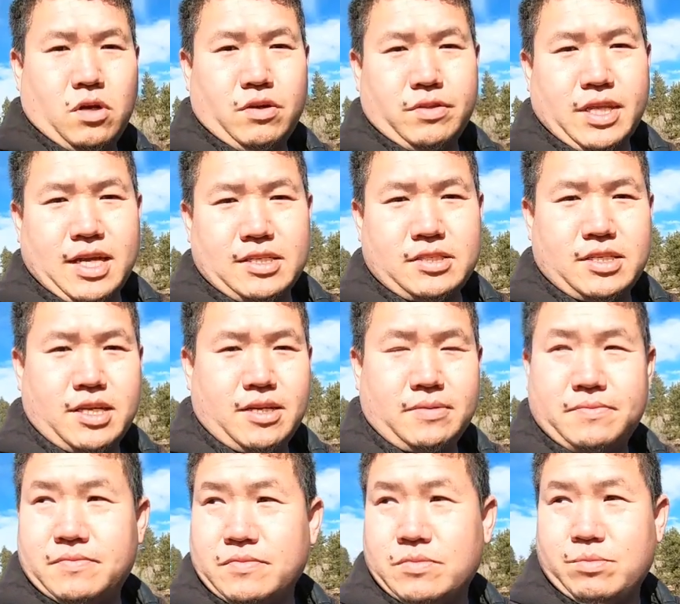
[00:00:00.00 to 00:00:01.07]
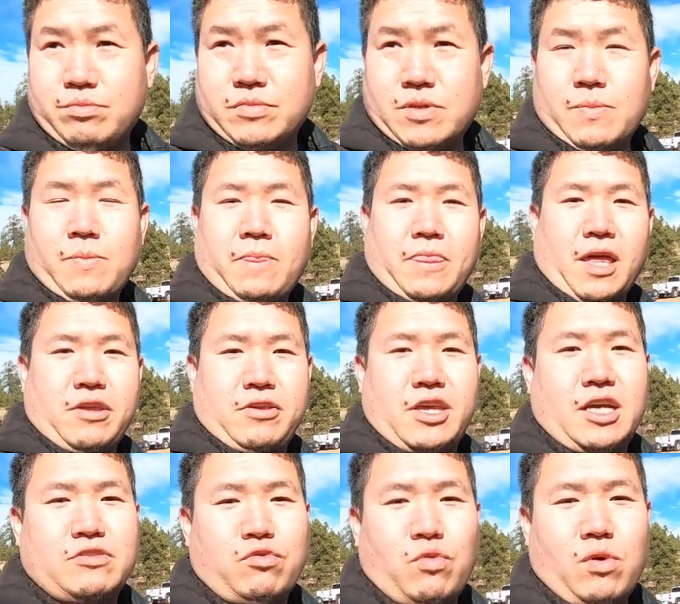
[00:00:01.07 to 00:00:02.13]
Well, that's it. Thank you
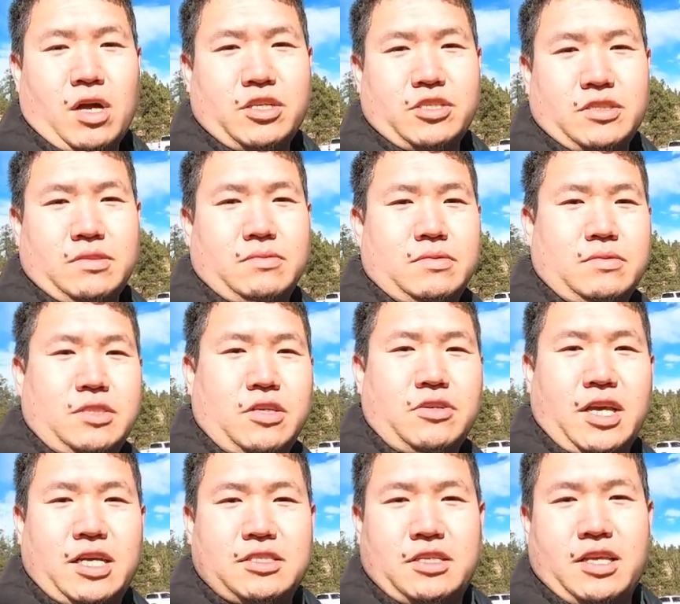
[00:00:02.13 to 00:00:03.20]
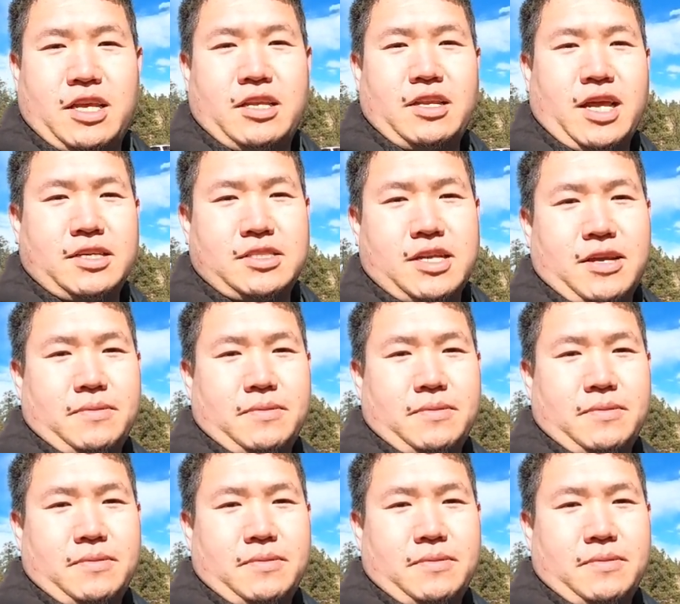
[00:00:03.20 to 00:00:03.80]
guys for watching. See you guys again next